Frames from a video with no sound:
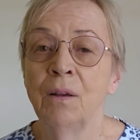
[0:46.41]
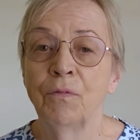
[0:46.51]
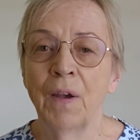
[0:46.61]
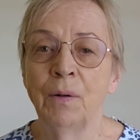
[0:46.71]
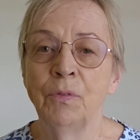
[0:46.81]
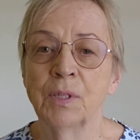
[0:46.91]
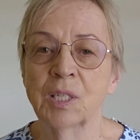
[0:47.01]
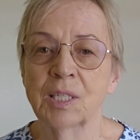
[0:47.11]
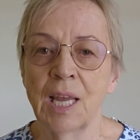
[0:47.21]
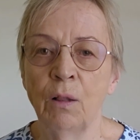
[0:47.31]
found that
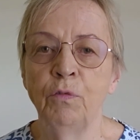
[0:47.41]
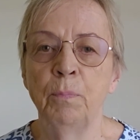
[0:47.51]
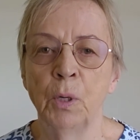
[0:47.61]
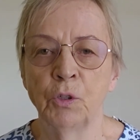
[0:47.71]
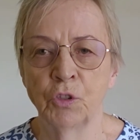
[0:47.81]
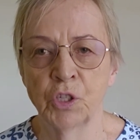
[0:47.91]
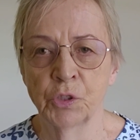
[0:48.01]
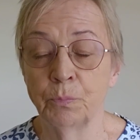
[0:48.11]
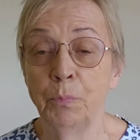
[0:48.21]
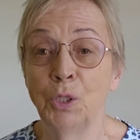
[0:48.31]
self
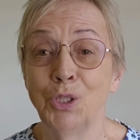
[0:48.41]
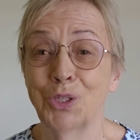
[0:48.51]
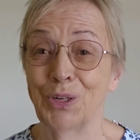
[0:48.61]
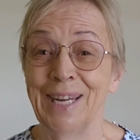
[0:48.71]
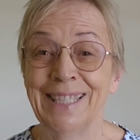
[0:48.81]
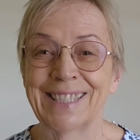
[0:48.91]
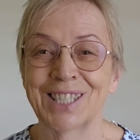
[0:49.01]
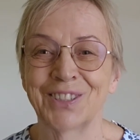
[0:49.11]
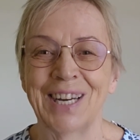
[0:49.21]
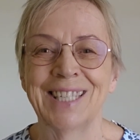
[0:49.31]
monitoring
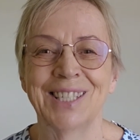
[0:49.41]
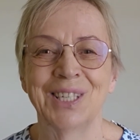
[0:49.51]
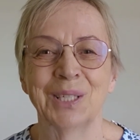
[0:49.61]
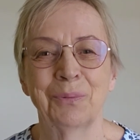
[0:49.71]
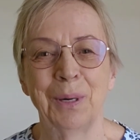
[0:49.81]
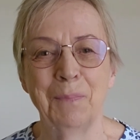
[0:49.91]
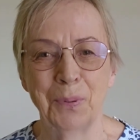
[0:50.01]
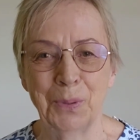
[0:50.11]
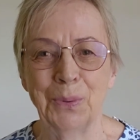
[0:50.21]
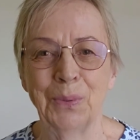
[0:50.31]
strategies were
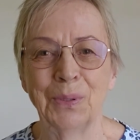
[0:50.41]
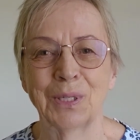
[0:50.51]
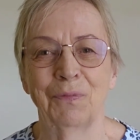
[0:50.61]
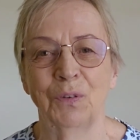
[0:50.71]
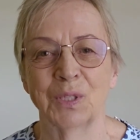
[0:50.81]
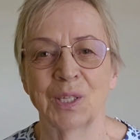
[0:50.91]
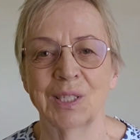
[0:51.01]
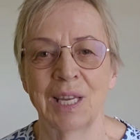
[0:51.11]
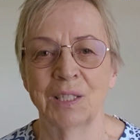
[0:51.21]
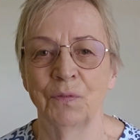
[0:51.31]
important for
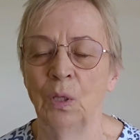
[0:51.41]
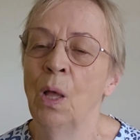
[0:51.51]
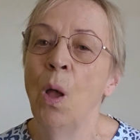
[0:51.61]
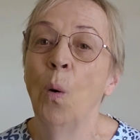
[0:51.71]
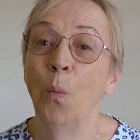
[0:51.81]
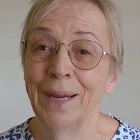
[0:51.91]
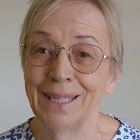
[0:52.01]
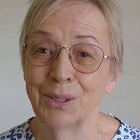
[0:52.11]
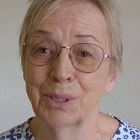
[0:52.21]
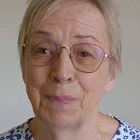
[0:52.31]
successful
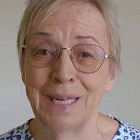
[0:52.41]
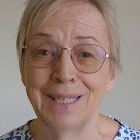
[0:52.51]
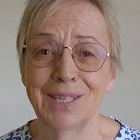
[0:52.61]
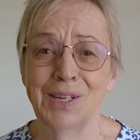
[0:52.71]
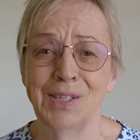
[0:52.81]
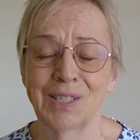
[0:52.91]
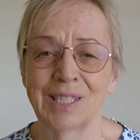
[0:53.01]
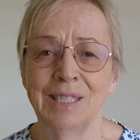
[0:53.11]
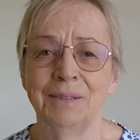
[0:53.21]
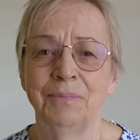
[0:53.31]
weight loss
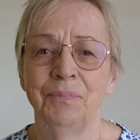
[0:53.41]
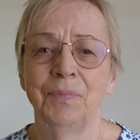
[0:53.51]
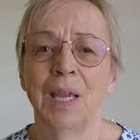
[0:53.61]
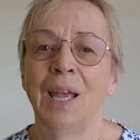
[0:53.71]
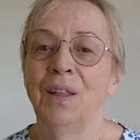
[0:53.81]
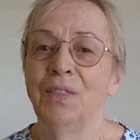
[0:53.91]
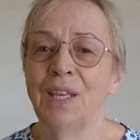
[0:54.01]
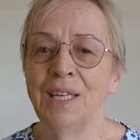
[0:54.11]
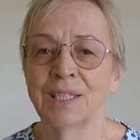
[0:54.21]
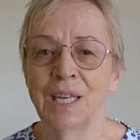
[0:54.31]
maintenance.
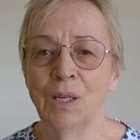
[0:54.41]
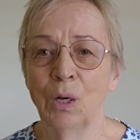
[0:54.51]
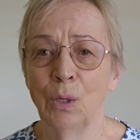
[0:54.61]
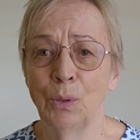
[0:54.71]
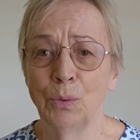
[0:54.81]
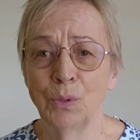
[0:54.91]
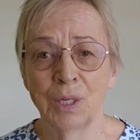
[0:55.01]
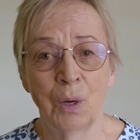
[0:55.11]
These include